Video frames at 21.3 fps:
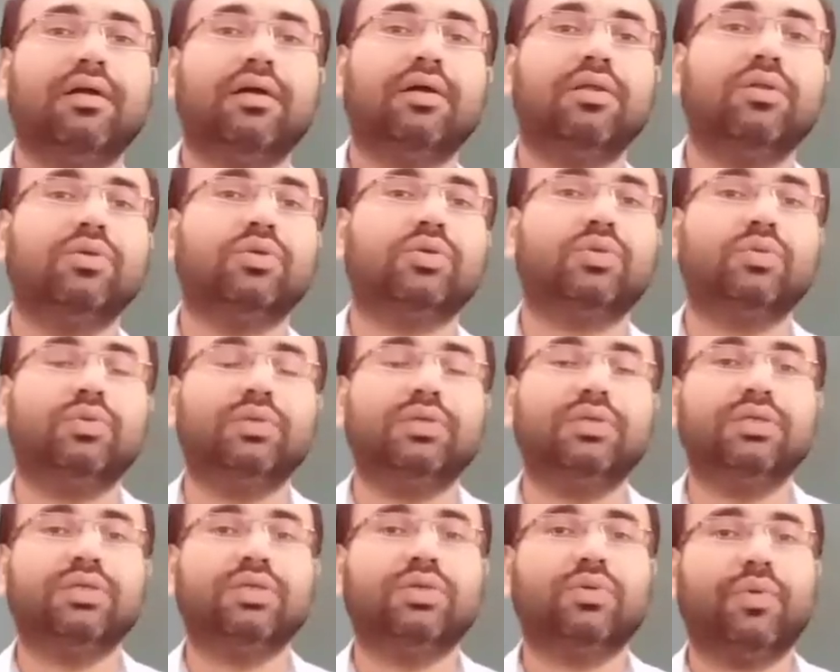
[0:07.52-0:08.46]
Hello
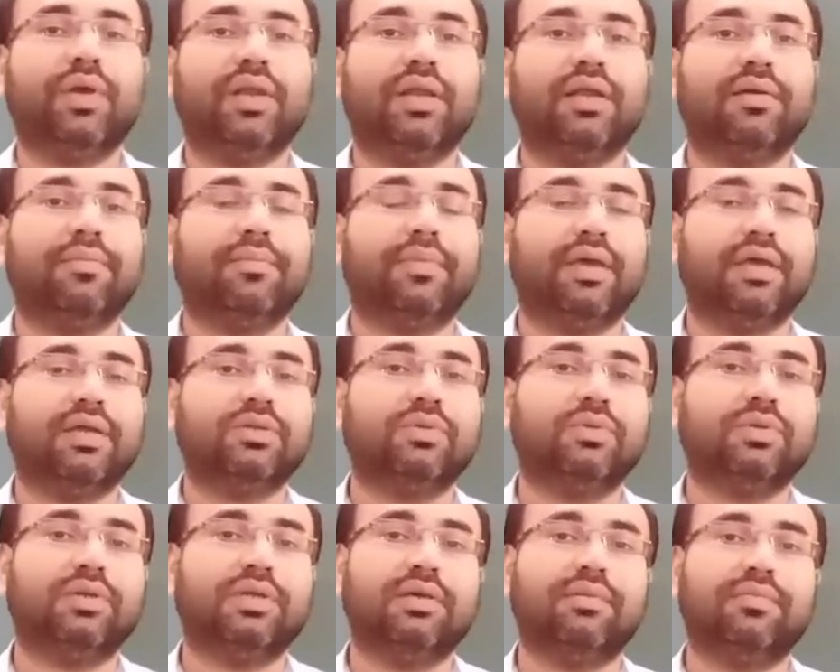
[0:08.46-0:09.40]
students, welcome back
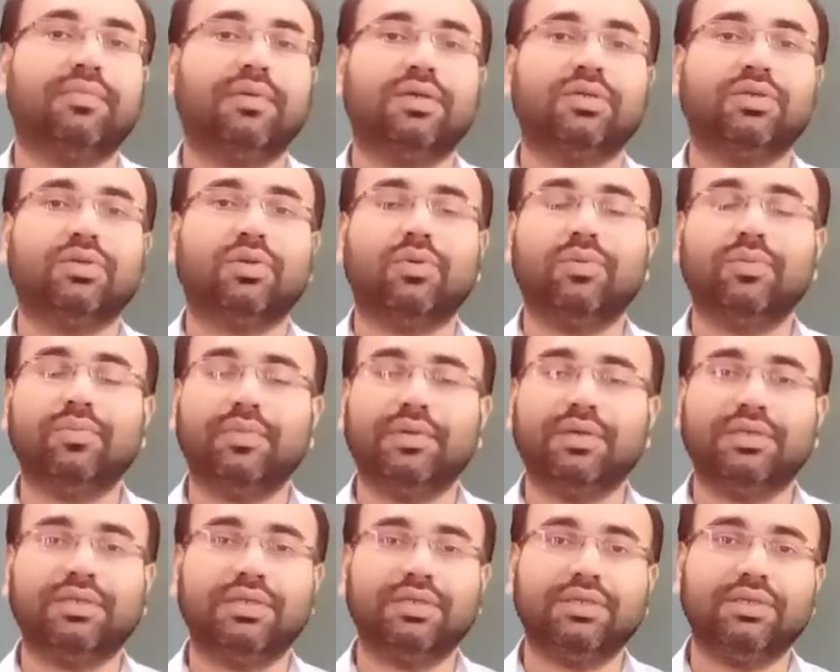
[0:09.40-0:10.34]
to TMI's
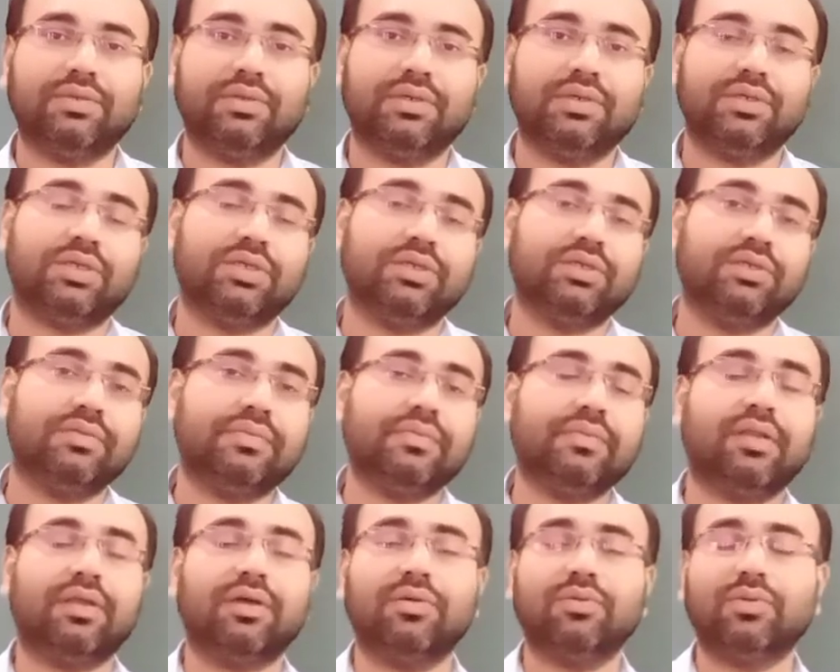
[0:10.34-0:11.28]
home-based
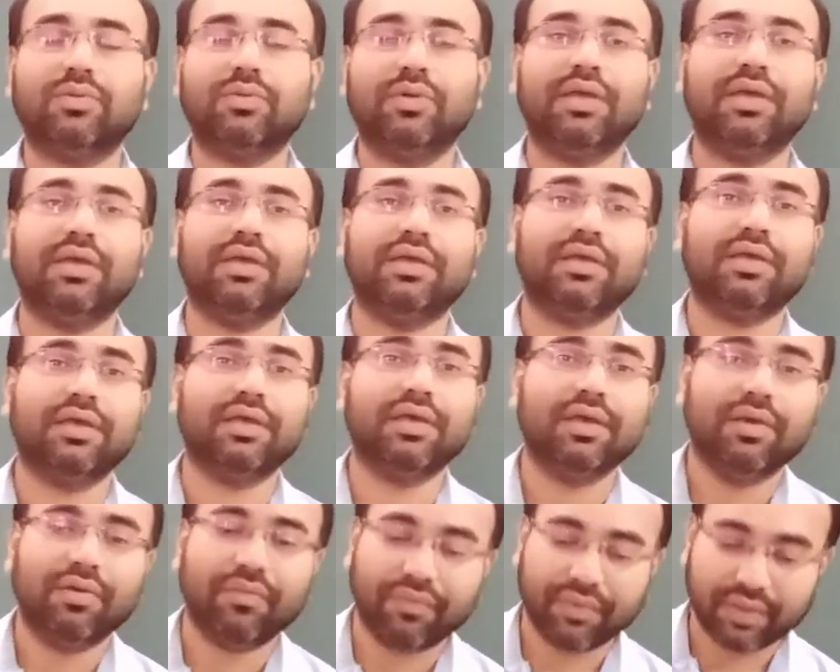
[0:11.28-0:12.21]
education. Now
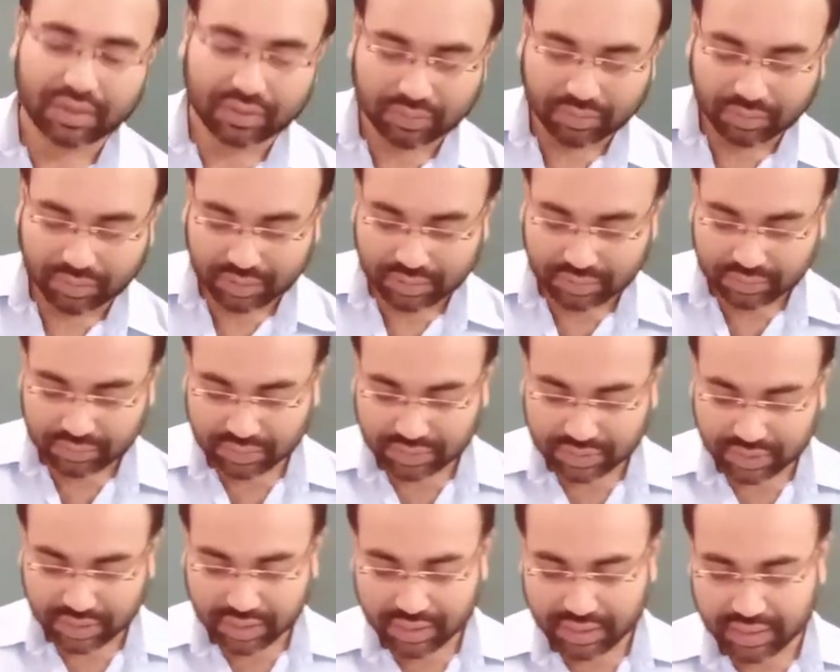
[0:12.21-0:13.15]
today we are going to
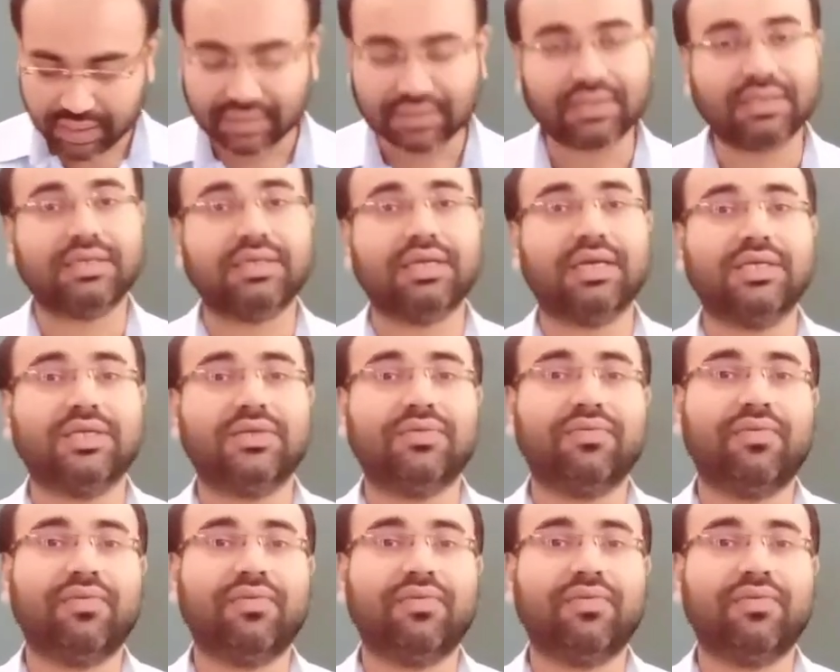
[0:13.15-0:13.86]
start exercise